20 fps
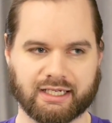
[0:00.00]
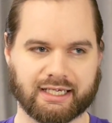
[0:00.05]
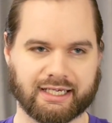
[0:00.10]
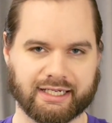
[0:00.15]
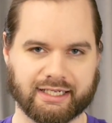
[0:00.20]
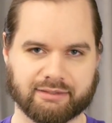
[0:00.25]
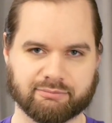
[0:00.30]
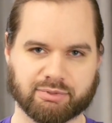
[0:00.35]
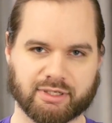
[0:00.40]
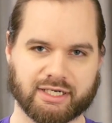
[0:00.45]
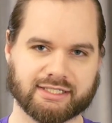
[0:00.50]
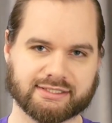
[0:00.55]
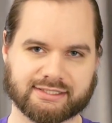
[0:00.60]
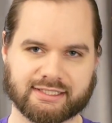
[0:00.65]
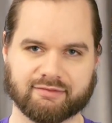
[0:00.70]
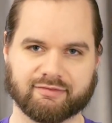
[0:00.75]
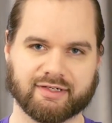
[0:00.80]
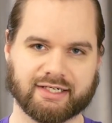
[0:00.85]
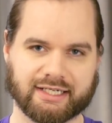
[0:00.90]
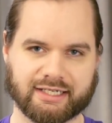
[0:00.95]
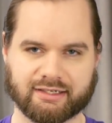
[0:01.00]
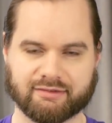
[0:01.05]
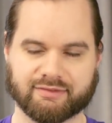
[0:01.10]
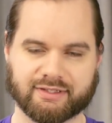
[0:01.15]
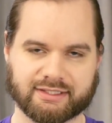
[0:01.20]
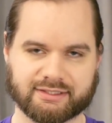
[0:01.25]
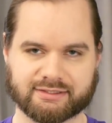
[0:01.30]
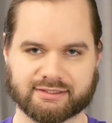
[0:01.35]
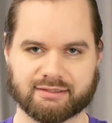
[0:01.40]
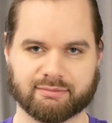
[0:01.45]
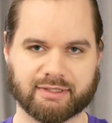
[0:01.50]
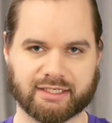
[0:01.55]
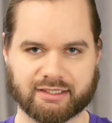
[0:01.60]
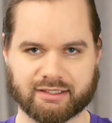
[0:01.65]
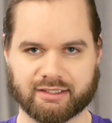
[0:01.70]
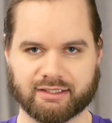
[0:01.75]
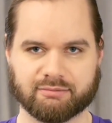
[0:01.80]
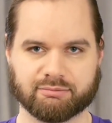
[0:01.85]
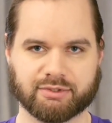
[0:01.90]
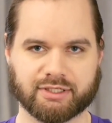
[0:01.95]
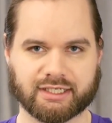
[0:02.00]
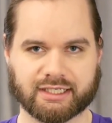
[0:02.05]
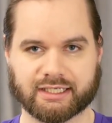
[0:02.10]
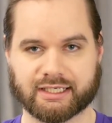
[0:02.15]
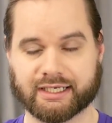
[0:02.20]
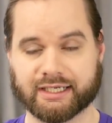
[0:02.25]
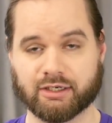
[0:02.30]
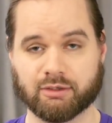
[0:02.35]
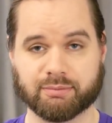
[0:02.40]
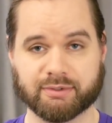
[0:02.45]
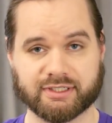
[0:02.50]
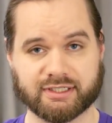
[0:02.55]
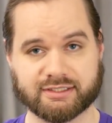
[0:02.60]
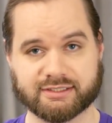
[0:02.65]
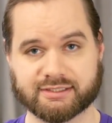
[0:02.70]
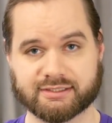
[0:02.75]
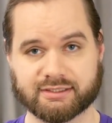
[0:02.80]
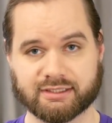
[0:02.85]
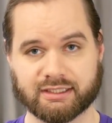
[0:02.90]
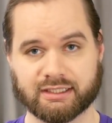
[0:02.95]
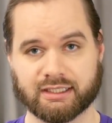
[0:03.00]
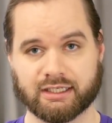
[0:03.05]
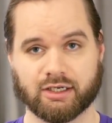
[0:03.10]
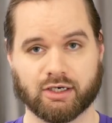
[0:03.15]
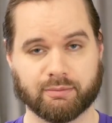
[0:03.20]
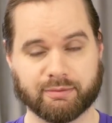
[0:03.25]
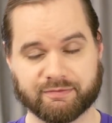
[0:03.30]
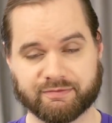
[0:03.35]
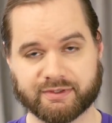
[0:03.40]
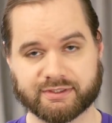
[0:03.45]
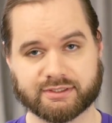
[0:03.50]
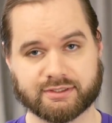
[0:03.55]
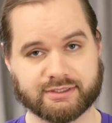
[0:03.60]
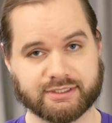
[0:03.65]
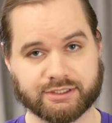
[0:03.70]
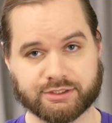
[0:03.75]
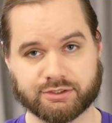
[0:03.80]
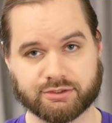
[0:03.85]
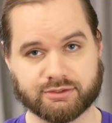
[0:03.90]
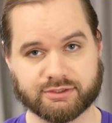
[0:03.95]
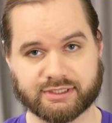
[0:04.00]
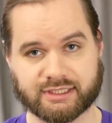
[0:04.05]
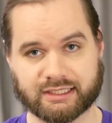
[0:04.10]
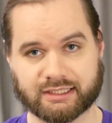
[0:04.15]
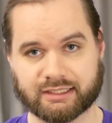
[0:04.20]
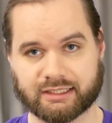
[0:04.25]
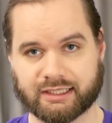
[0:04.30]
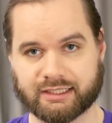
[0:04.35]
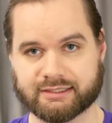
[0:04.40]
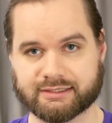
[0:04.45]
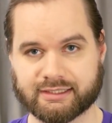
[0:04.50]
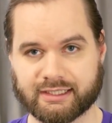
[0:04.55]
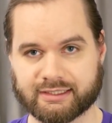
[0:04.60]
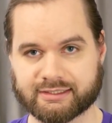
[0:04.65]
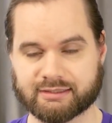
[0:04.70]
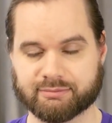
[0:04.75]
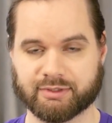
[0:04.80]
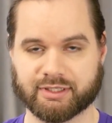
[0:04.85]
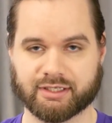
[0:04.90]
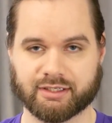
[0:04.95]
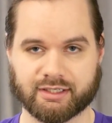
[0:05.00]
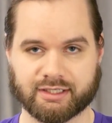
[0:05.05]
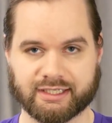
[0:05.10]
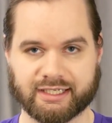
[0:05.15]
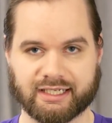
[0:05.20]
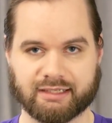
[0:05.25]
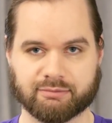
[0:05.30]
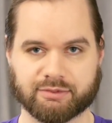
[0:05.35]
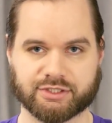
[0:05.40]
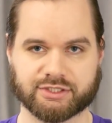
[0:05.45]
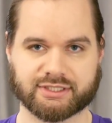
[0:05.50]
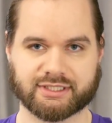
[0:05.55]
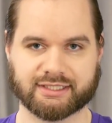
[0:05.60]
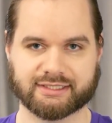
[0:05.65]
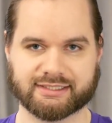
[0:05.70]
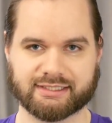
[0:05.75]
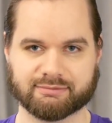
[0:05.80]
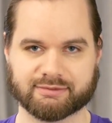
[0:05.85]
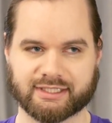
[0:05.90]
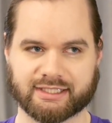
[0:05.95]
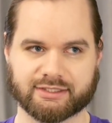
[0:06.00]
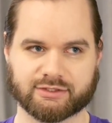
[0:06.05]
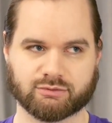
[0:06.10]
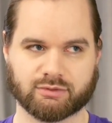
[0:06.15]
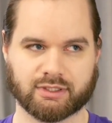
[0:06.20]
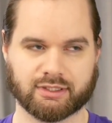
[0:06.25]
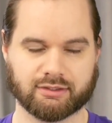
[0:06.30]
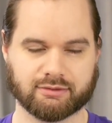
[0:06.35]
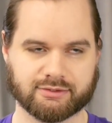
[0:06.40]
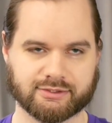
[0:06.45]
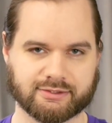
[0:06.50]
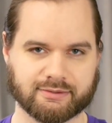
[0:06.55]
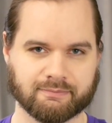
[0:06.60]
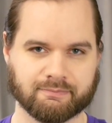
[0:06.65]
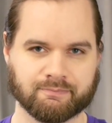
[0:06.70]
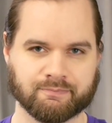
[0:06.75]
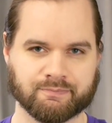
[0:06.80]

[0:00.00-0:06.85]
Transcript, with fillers: had positive and negative things about it, but I hope it does, hope it fixes those issues and ends up being a good game. It just kind of seems like it's one of those